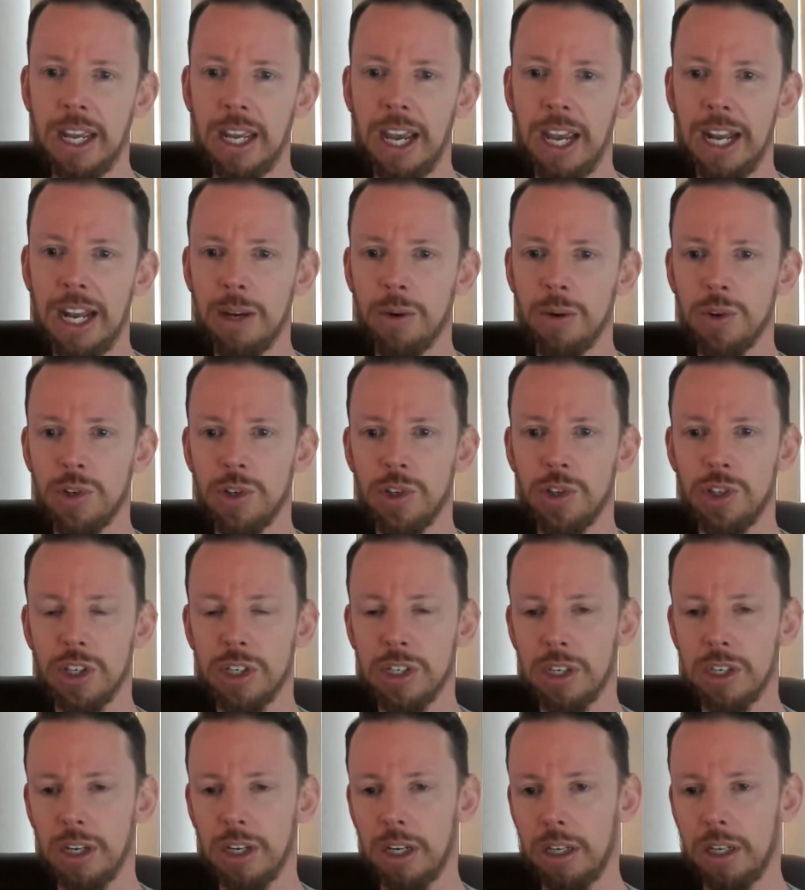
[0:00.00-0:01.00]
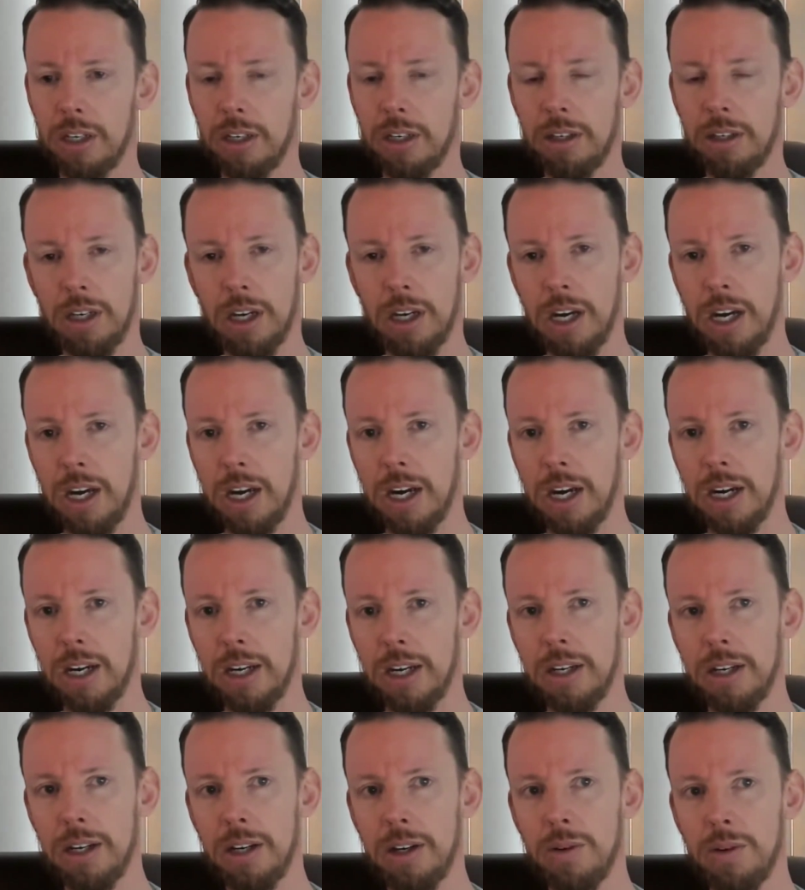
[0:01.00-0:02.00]
And he was just like,
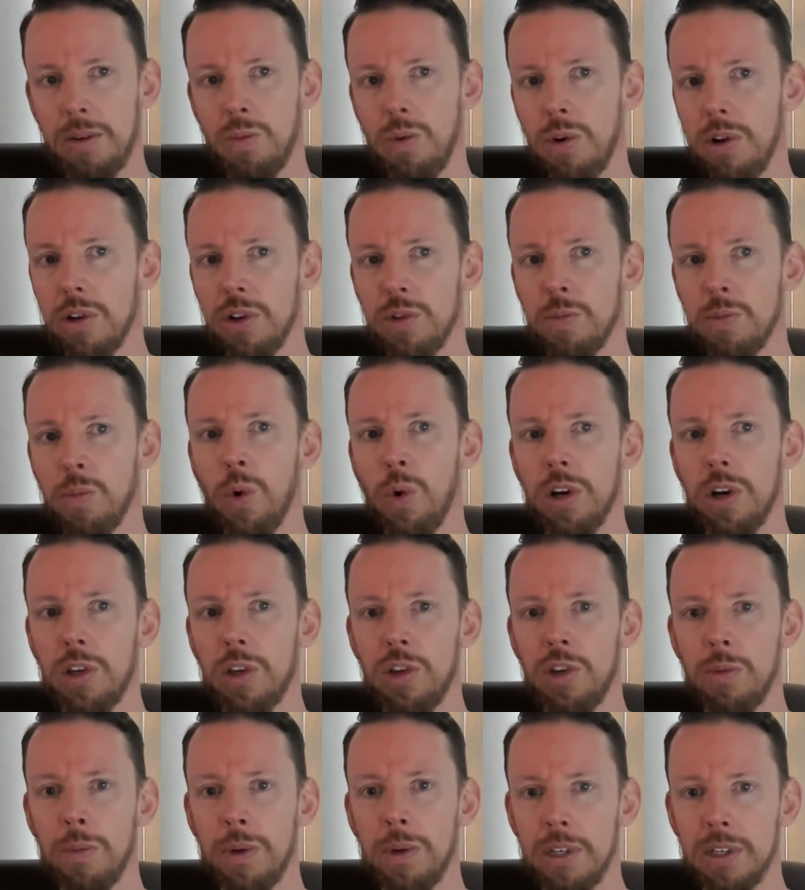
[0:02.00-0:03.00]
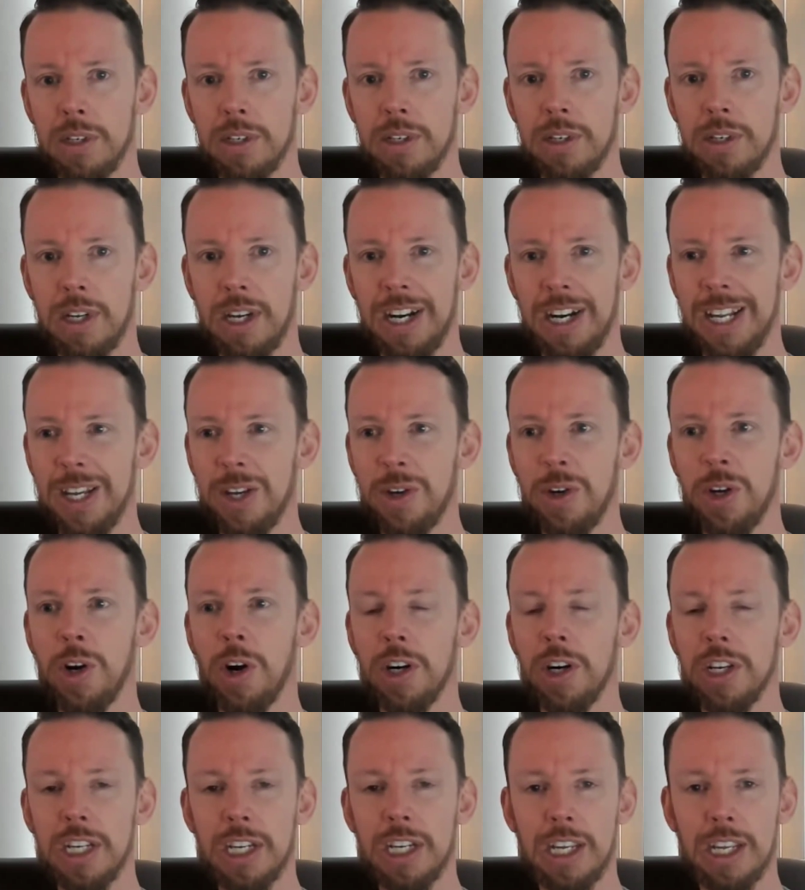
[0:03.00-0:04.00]
well, there's more to humans. And he couldn't
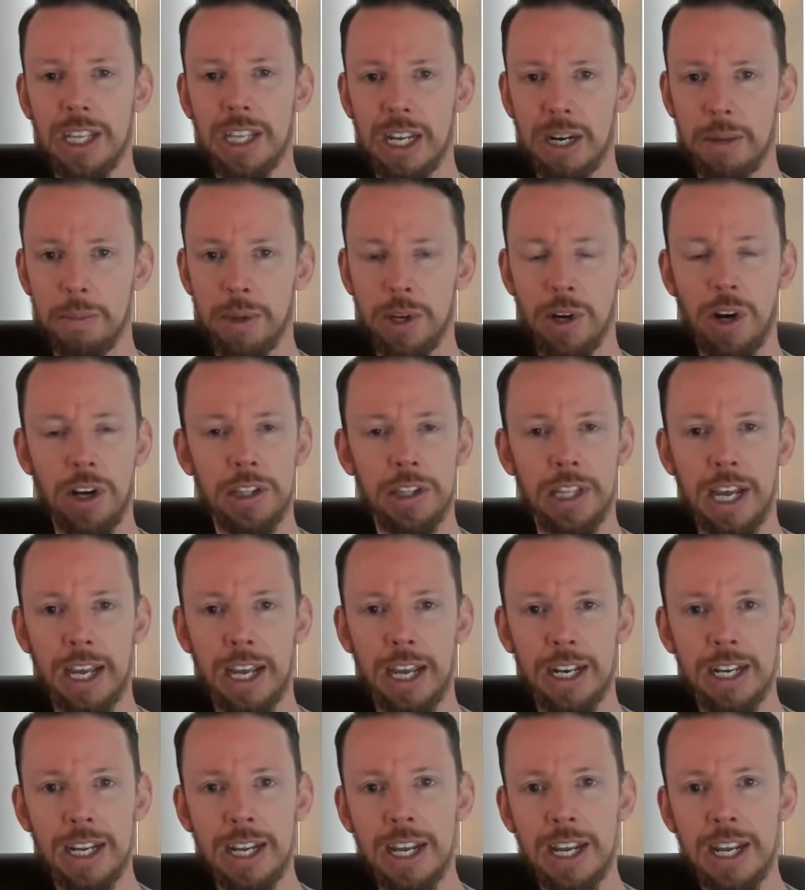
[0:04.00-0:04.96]
articulate it beyond that.